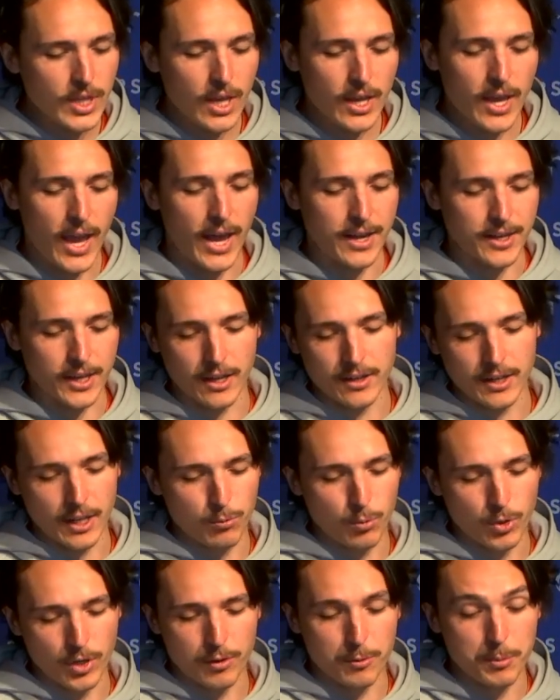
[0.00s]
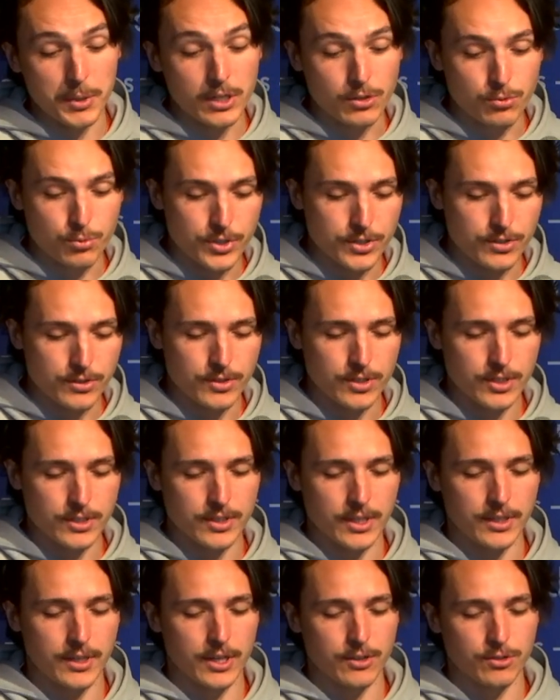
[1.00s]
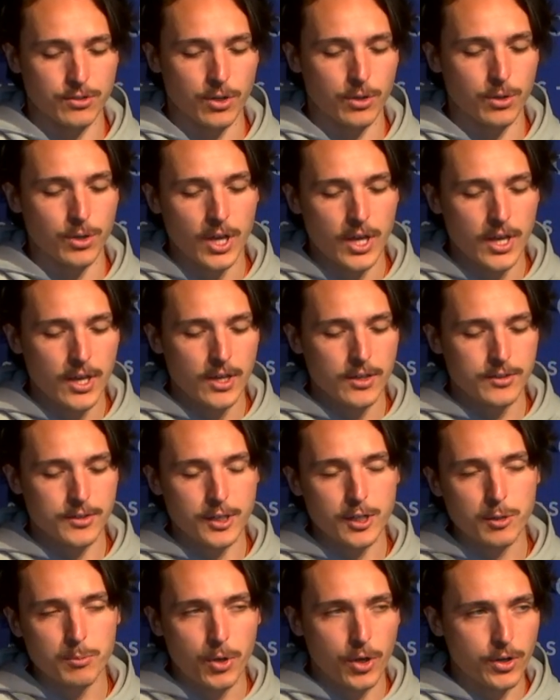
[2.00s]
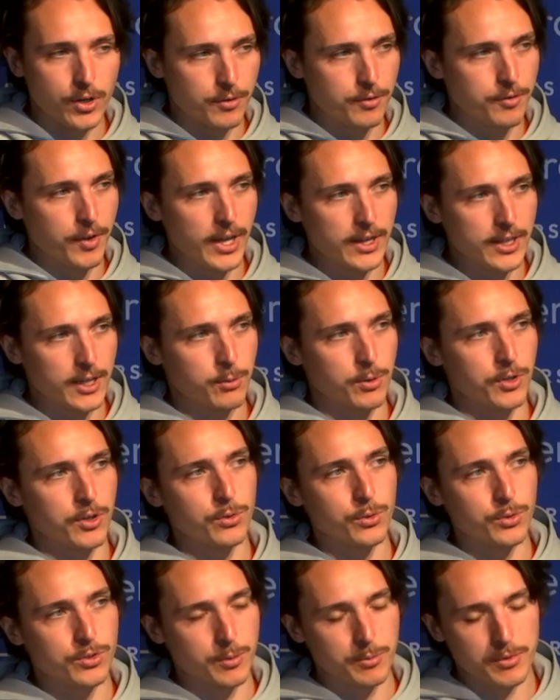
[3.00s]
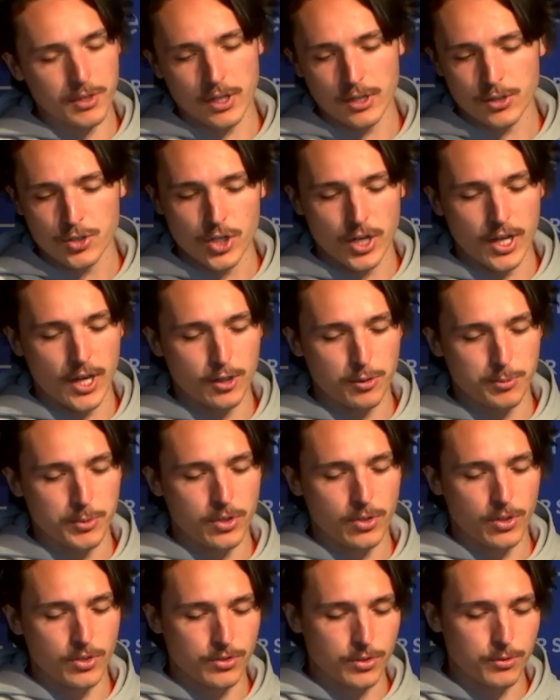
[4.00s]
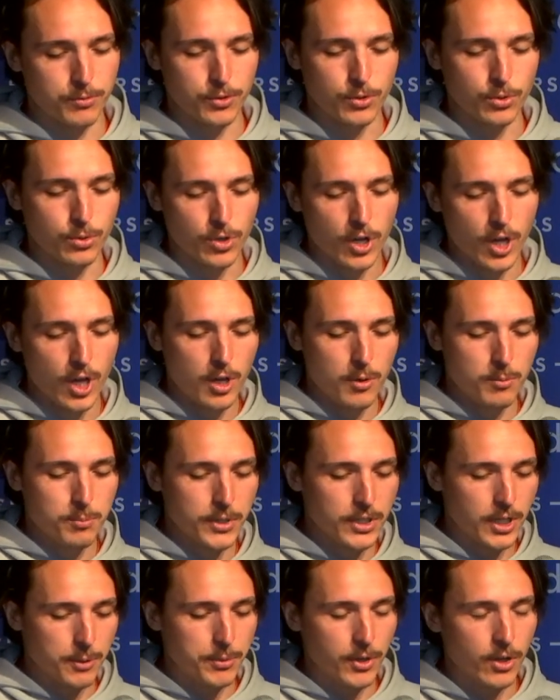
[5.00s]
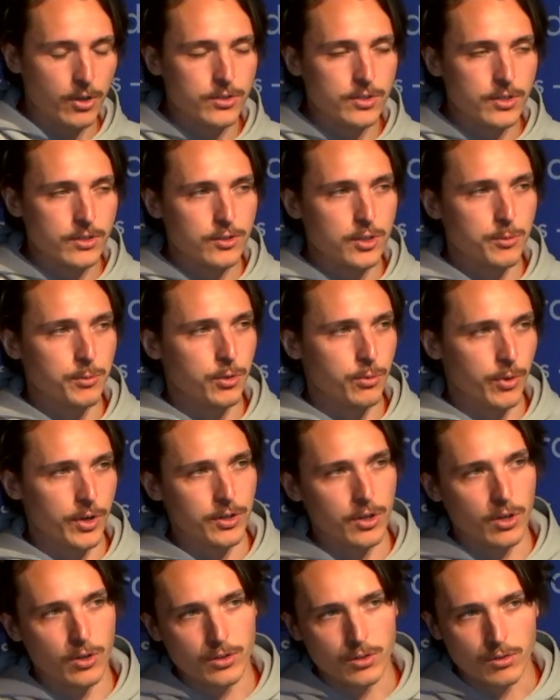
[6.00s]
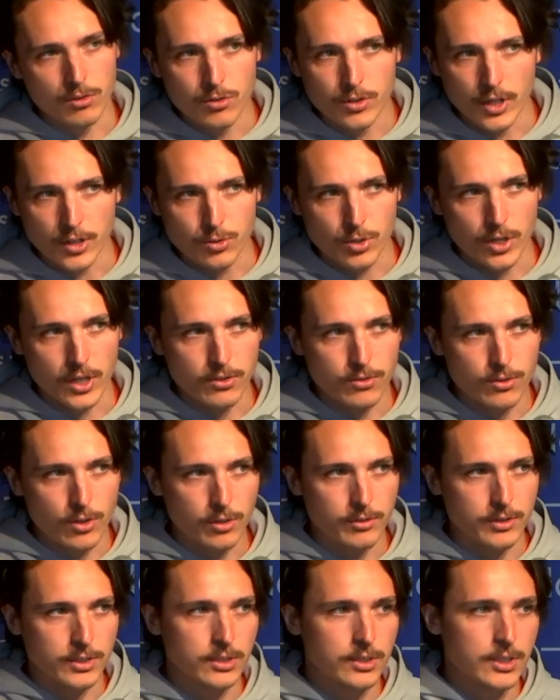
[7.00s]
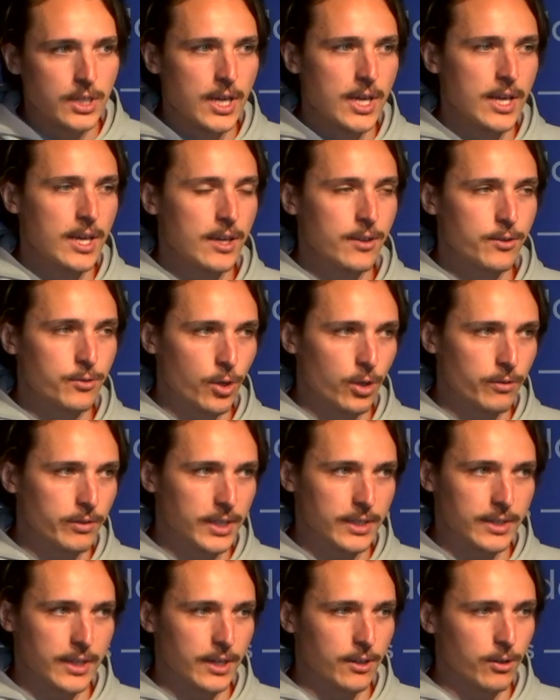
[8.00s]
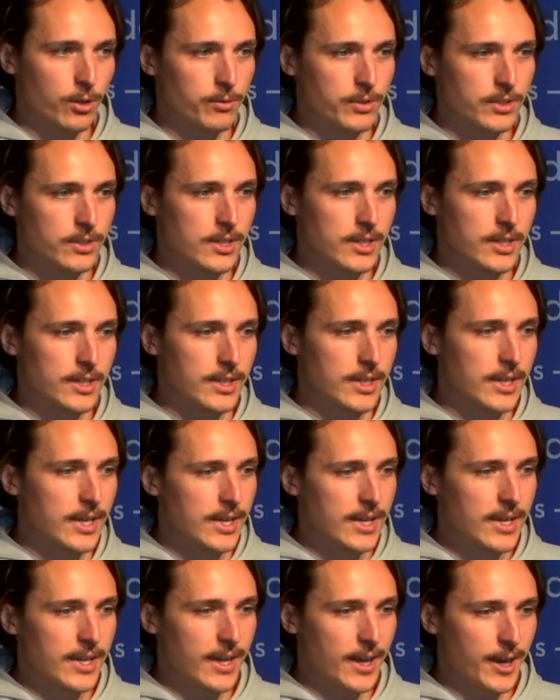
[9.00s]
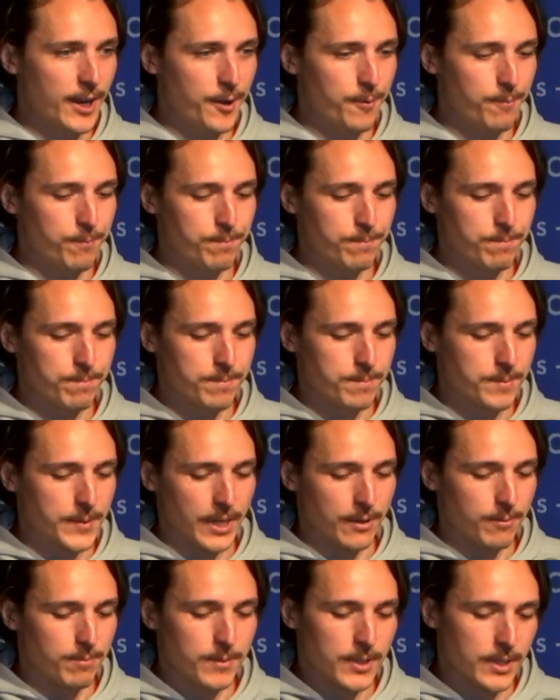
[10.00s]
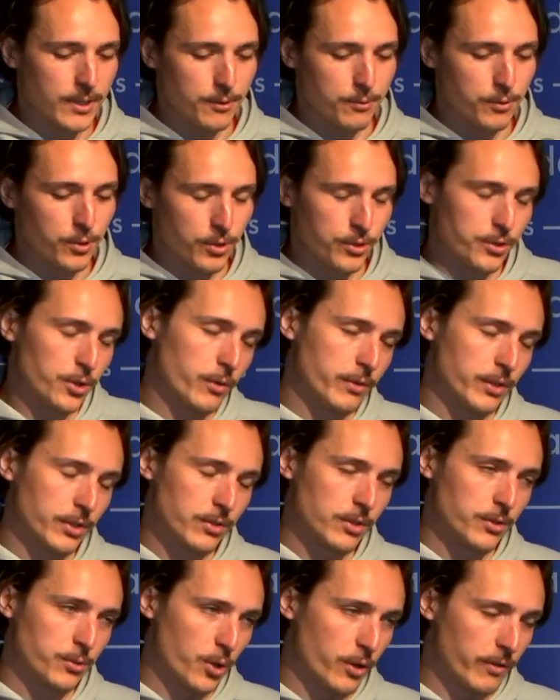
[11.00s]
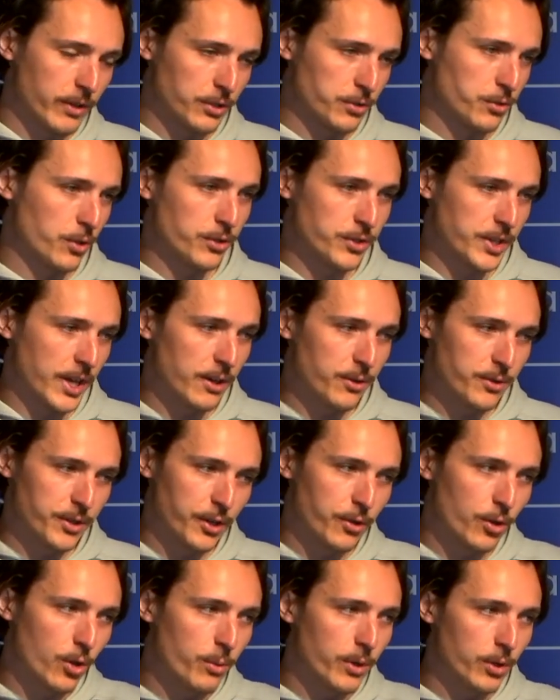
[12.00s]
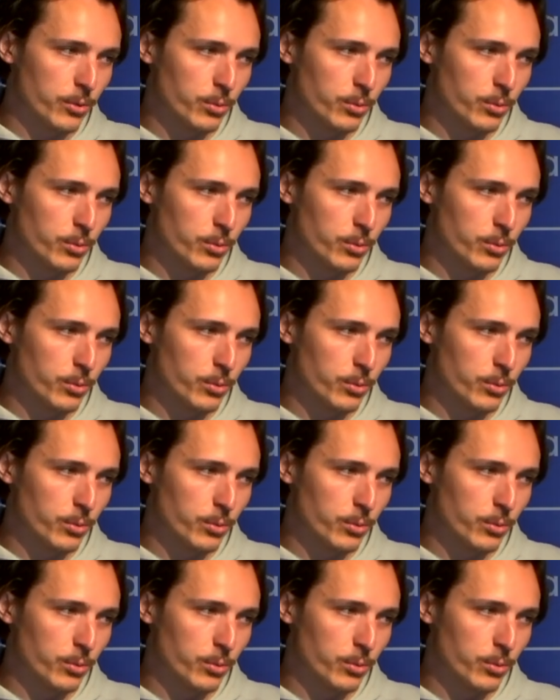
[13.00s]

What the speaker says: And yeah, and then one of the biggest reasons is that there's no single point of failure when you use something like Gelato, because if you build up your own system, you run your own centralized server, then obviously, if your service goes down, then no one